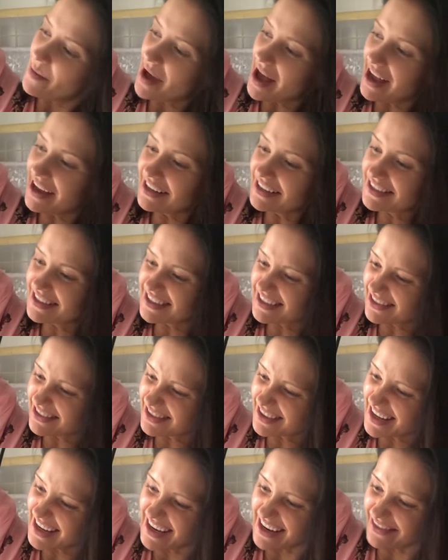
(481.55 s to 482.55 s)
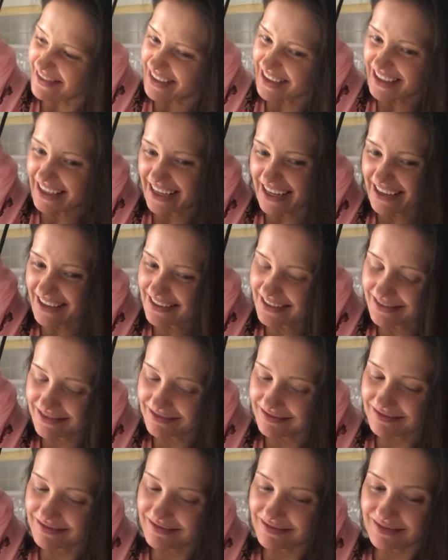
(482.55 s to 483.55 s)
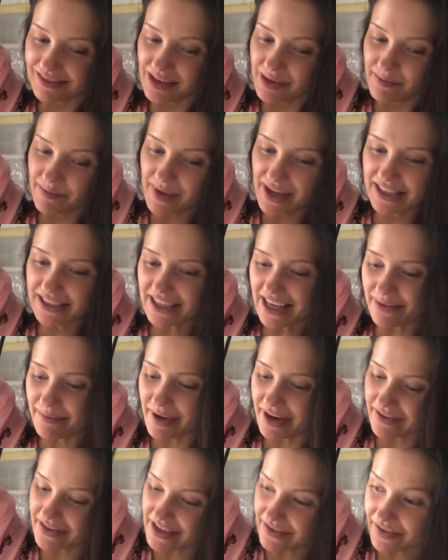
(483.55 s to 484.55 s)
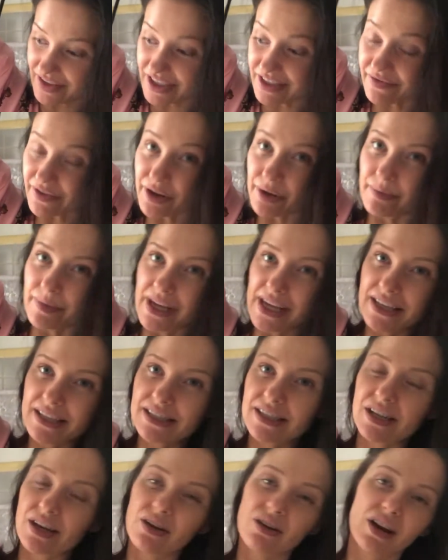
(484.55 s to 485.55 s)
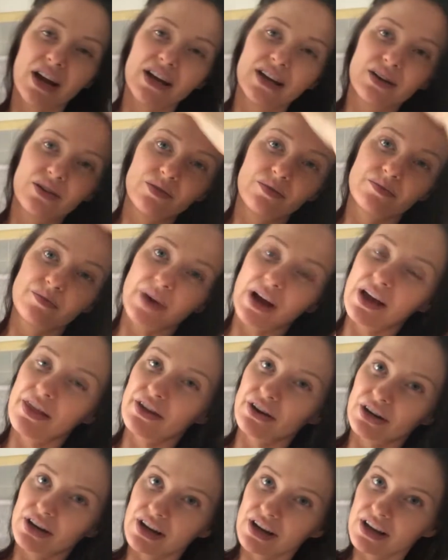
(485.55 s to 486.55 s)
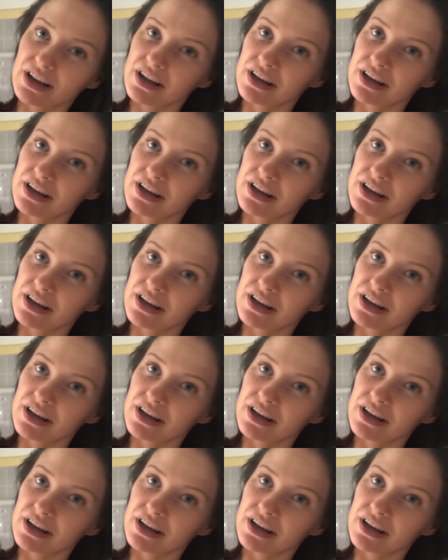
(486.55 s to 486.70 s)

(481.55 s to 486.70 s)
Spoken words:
but I just don't think it really makes that big of a difference for me, so I don't bother.